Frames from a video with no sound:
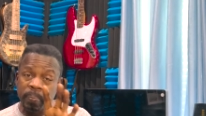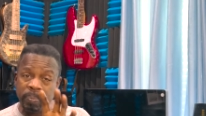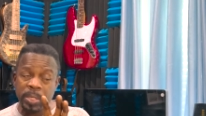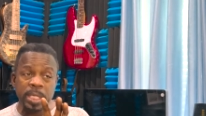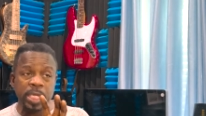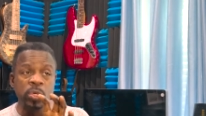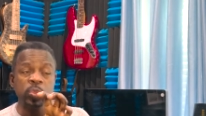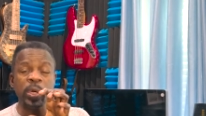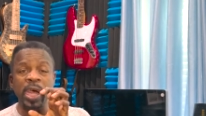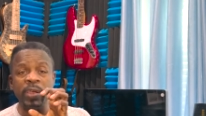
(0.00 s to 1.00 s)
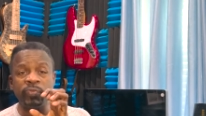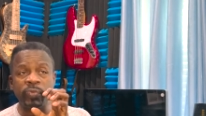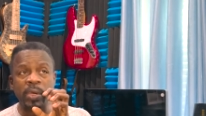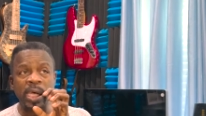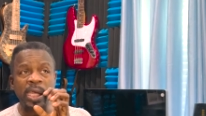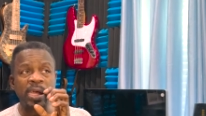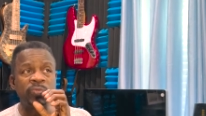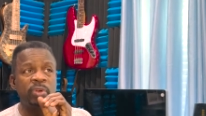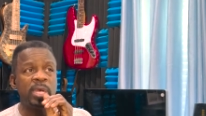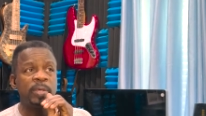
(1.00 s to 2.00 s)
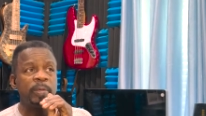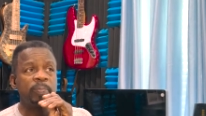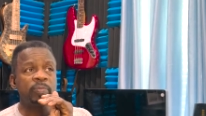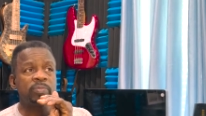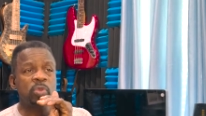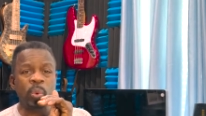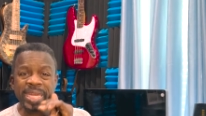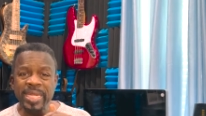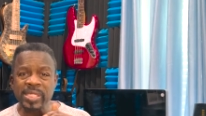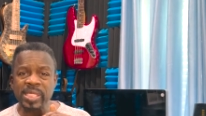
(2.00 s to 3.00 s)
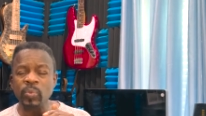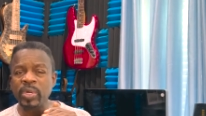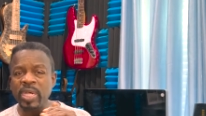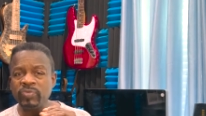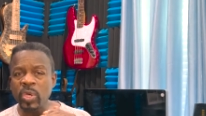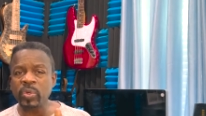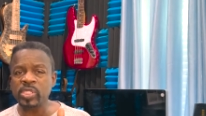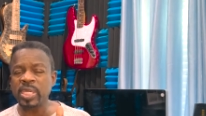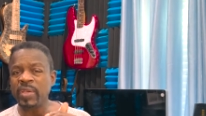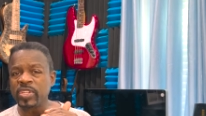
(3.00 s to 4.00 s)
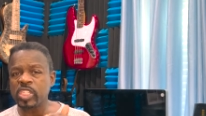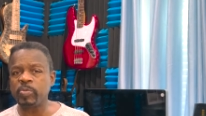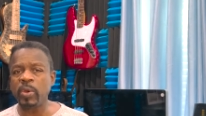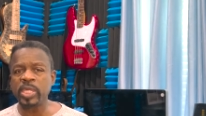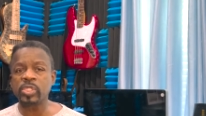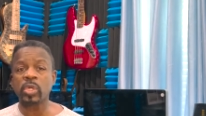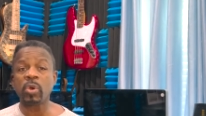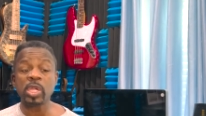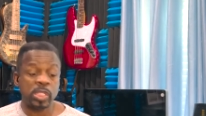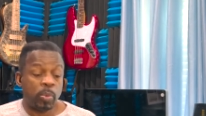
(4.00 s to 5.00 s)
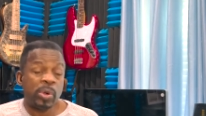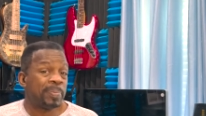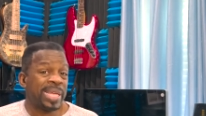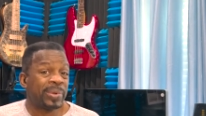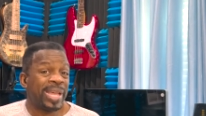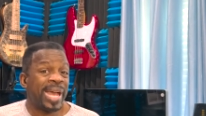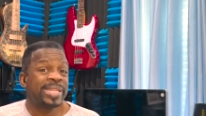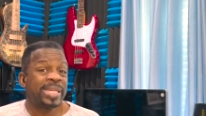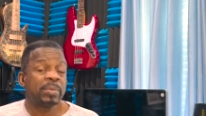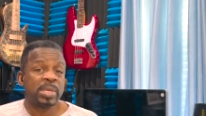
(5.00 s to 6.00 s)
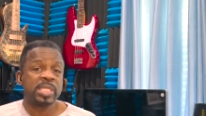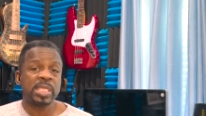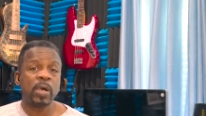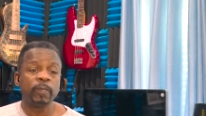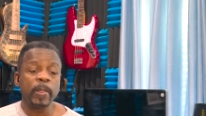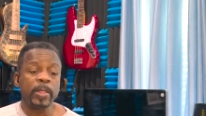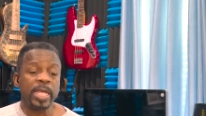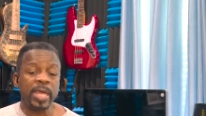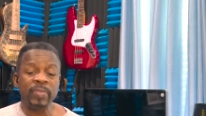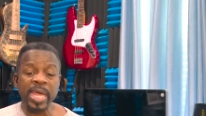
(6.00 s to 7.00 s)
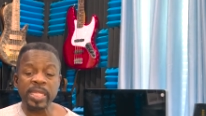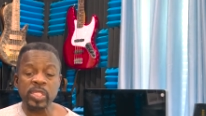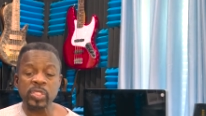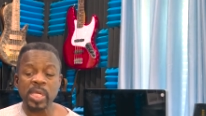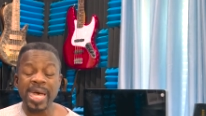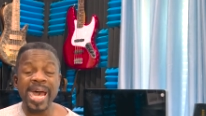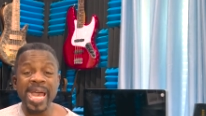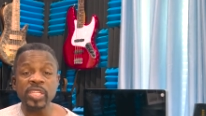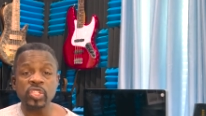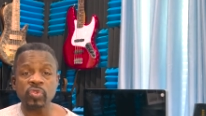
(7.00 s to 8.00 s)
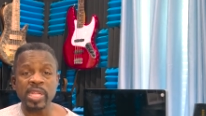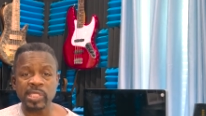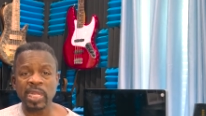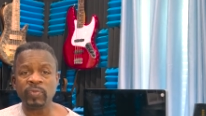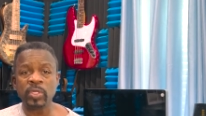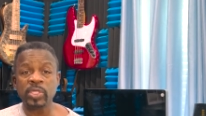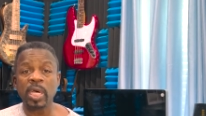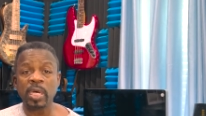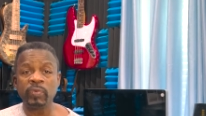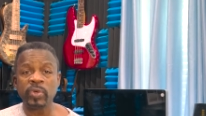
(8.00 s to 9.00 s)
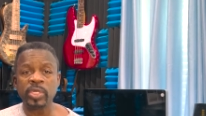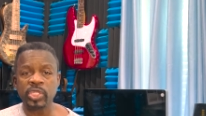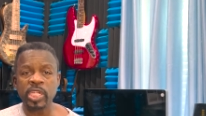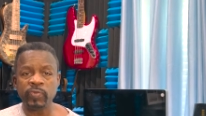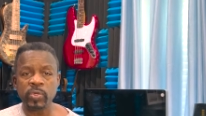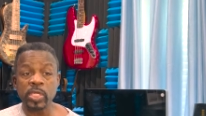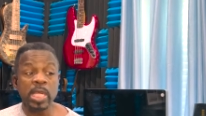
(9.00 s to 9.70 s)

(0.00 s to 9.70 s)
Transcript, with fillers: But here's what I've, I have uh, witnessed and what I've noticed and I've experienced across the board. And by the way, I did it myself. And that is high stress levels of achievers